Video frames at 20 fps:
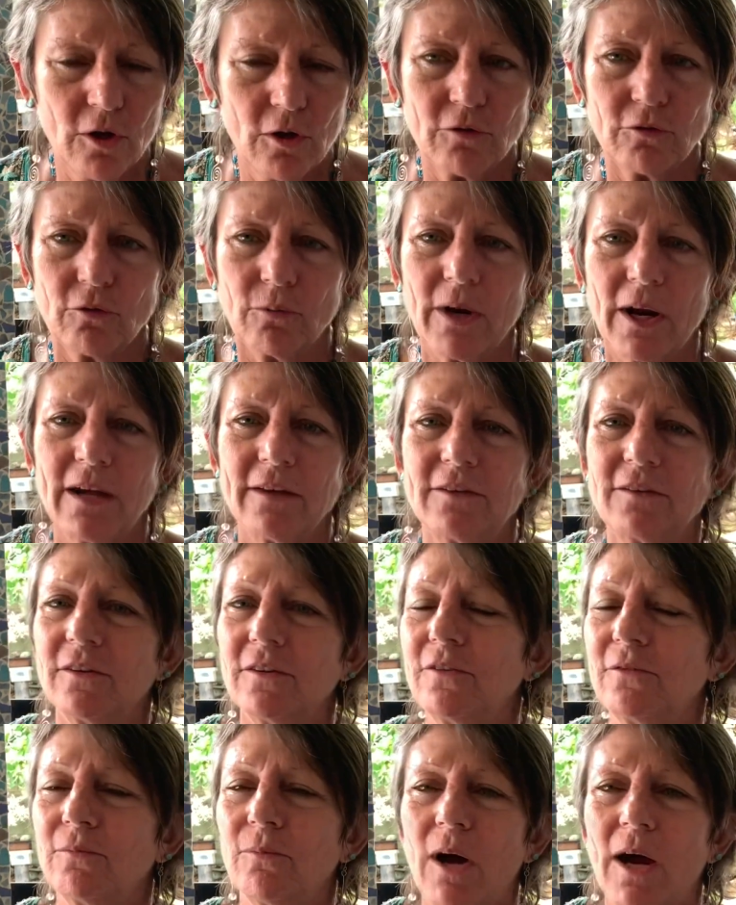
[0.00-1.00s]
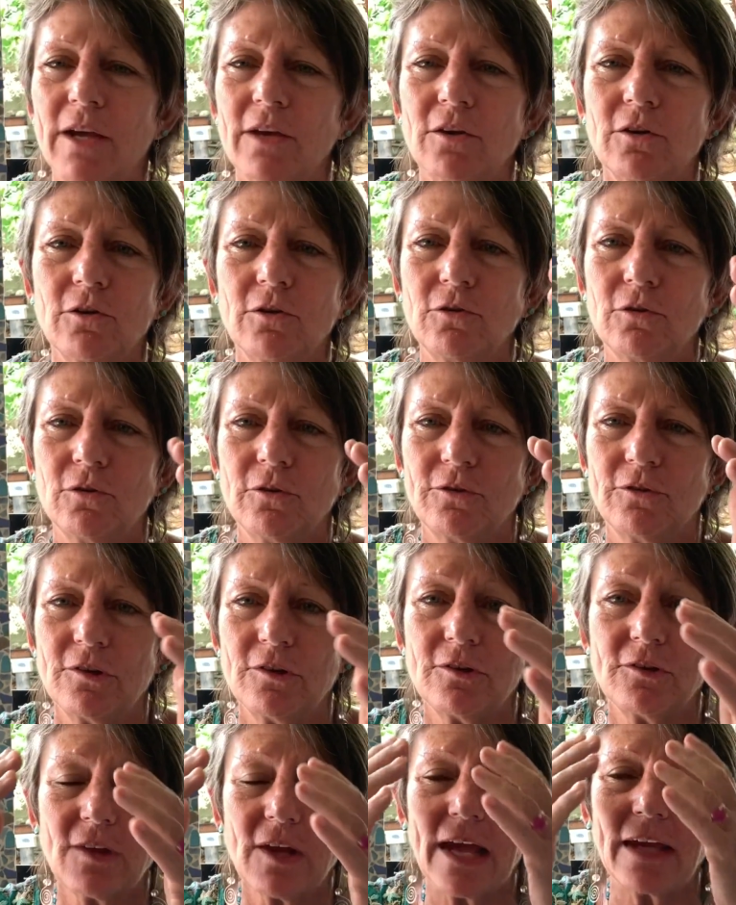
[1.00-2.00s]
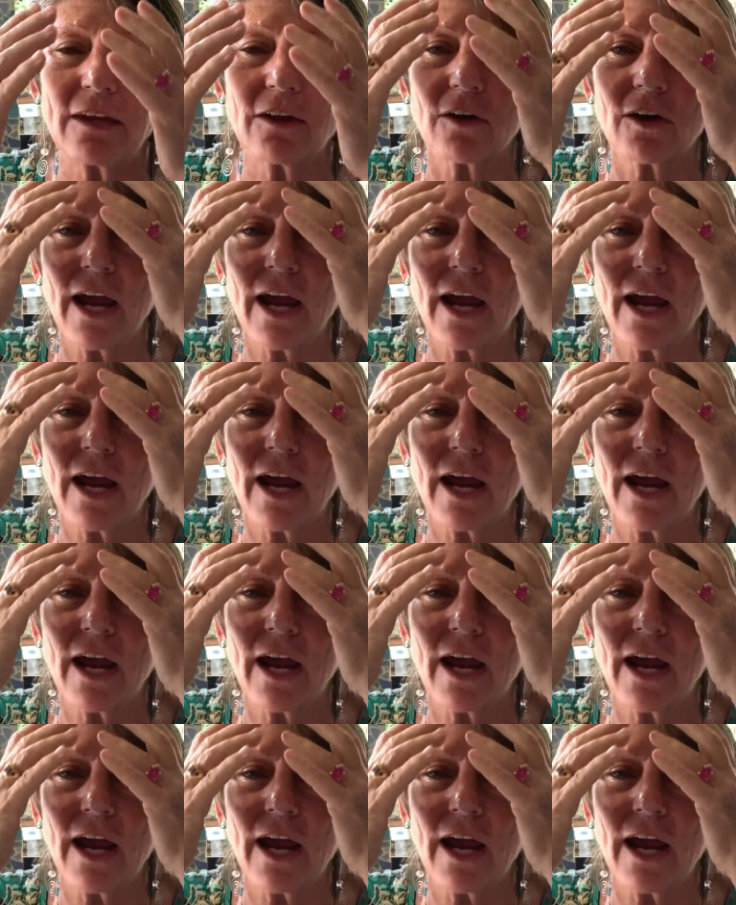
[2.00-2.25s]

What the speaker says: So what I just want you to do is just take your